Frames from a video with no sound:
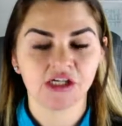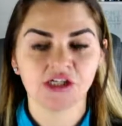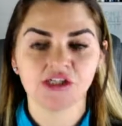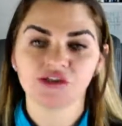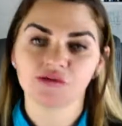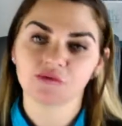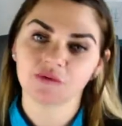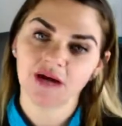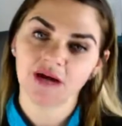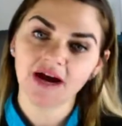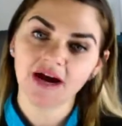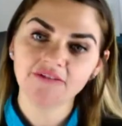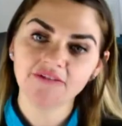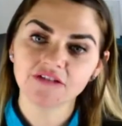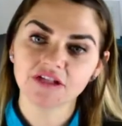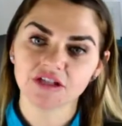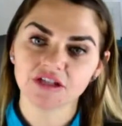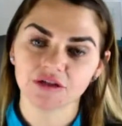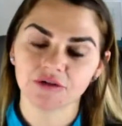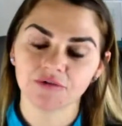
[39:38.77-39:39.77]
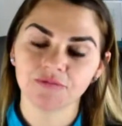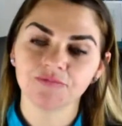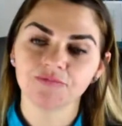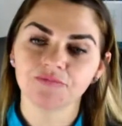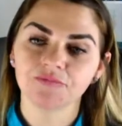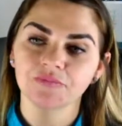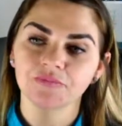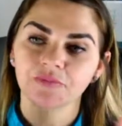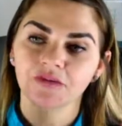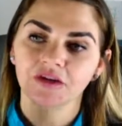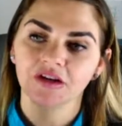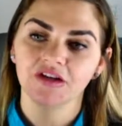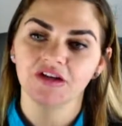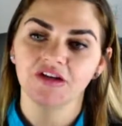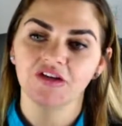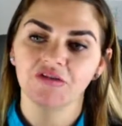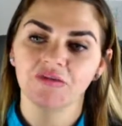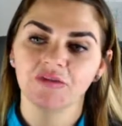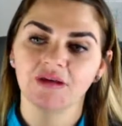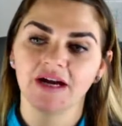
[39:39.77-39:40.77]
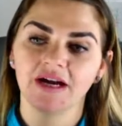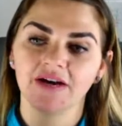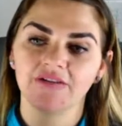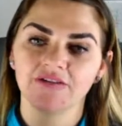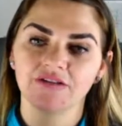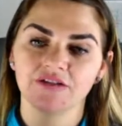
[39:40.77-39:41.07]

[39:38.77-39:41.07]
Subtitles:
So what we have to do is we have